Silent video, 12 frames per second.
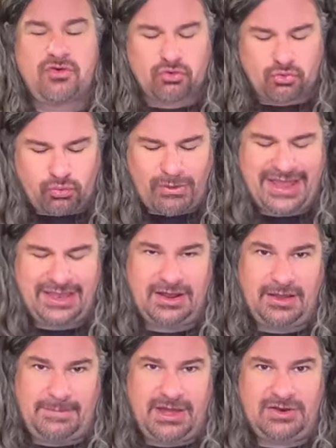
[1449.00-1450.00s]
great
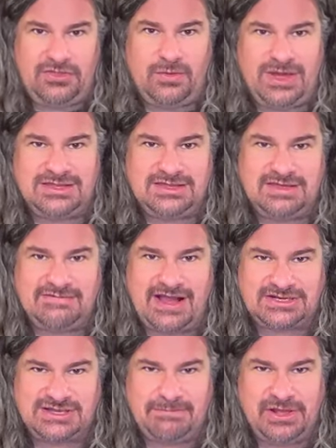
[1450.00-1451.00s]
about the way that they've
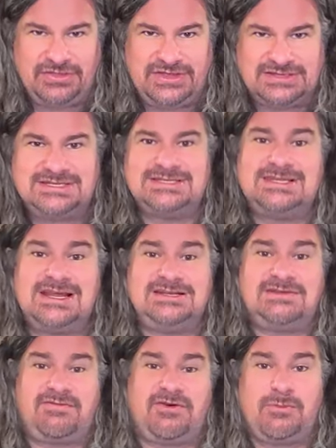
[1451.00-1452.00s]
actually built this is that
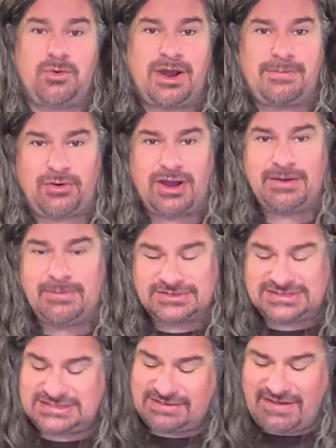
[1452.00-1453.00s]
it's firmware upgradable.
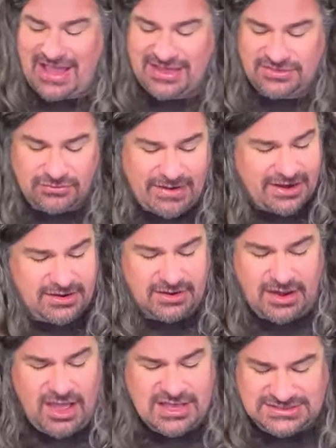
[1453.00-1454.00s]
Since I've had the
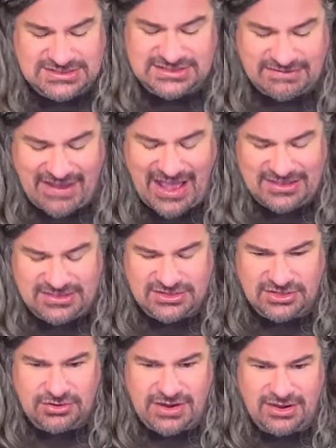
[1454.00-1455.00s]
record, since I've had the
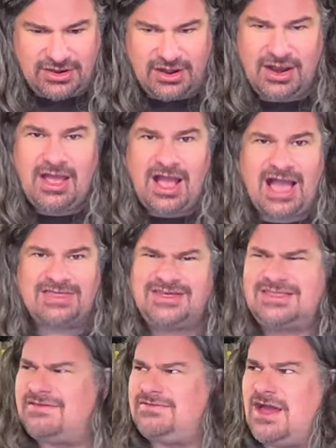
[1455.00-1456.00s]
Degritter, I
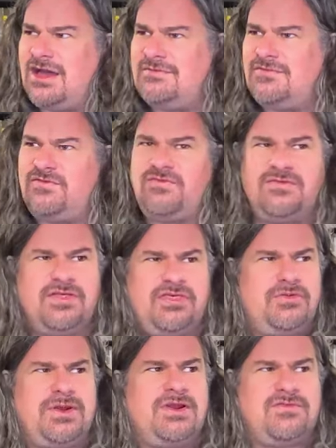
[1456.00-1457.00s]
think they've done
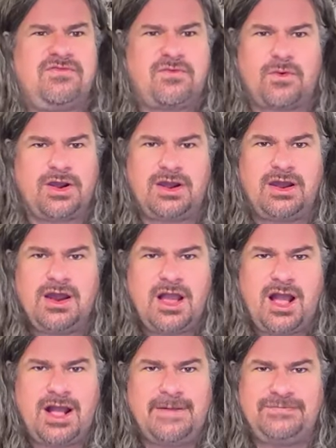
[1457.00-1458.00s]
three or four
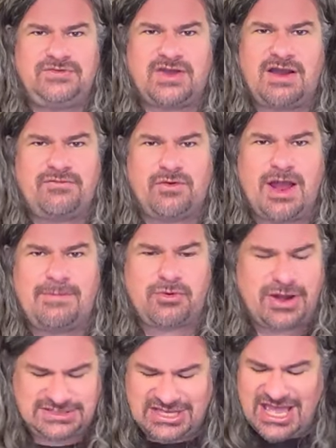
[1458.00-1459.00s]
um, software
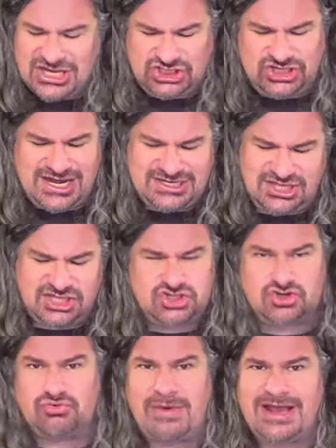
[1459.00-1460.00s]
upgrades, changed the
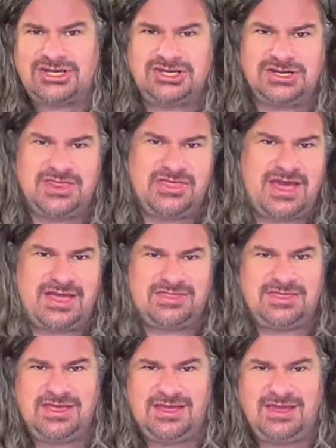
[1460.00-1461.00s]
direction
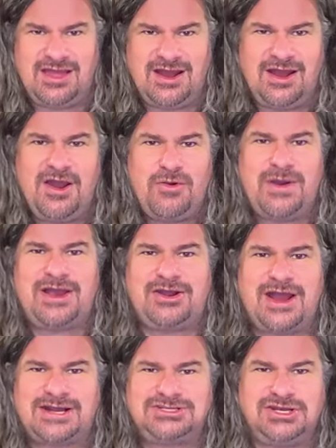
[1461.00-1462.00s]
that the uh,
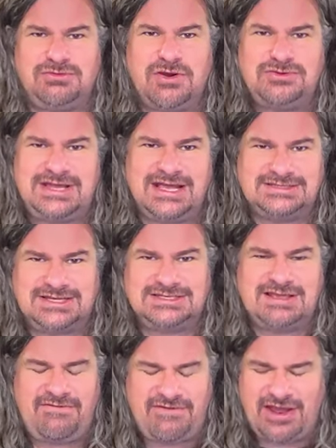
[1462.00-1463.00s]
record actually rotates because
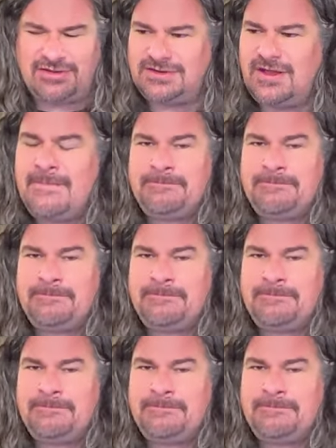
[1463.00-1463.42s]
they found